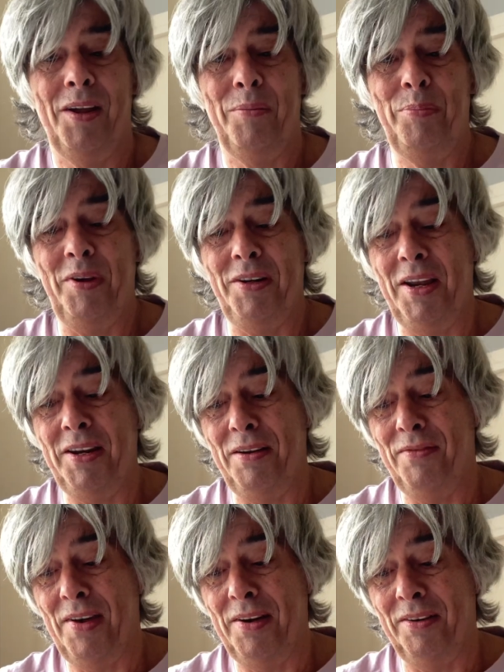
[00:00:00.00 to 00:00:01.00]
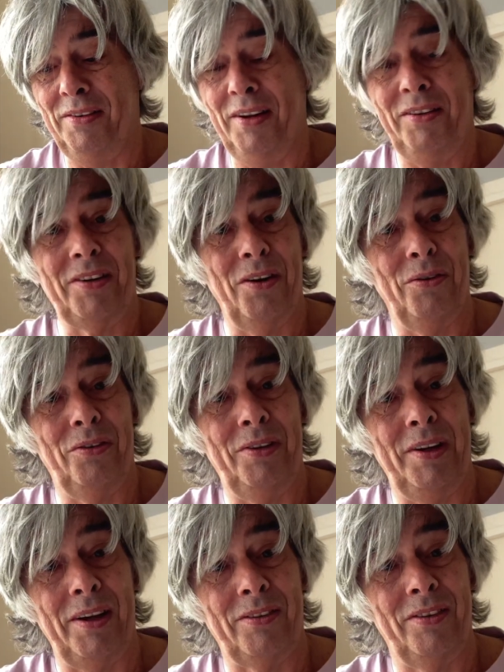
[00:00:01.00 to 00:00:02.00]
But in any event, let's get on to the
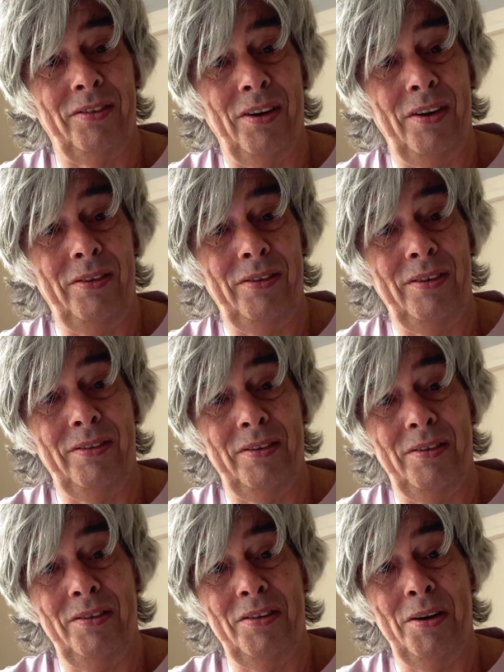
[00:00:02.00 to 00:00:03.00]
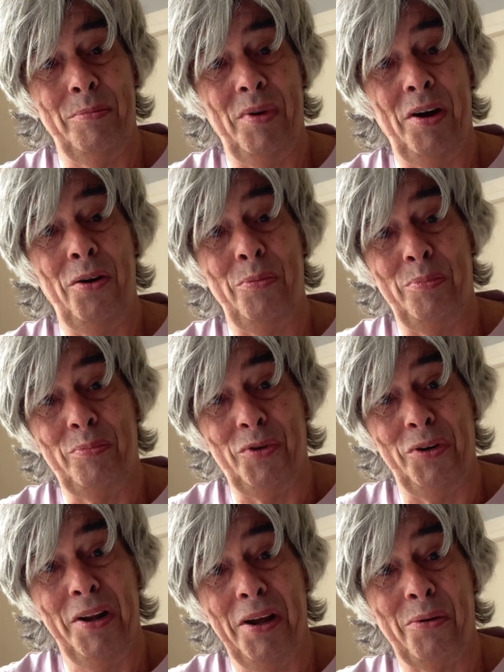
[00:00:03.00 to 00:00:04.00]
exercises, and I hope
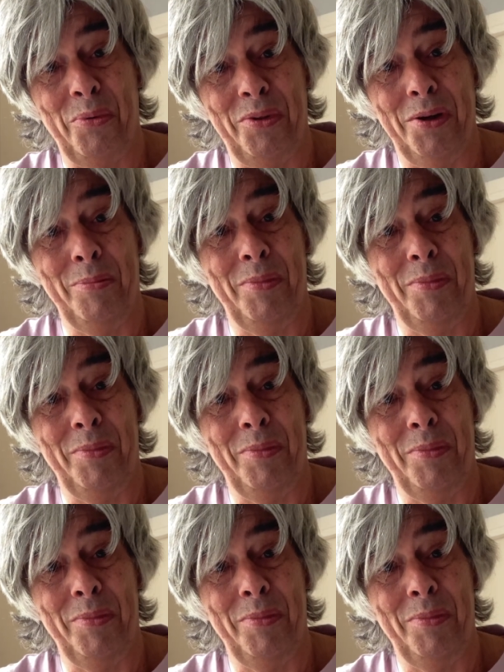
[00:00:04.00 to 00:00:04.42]
good luck with them,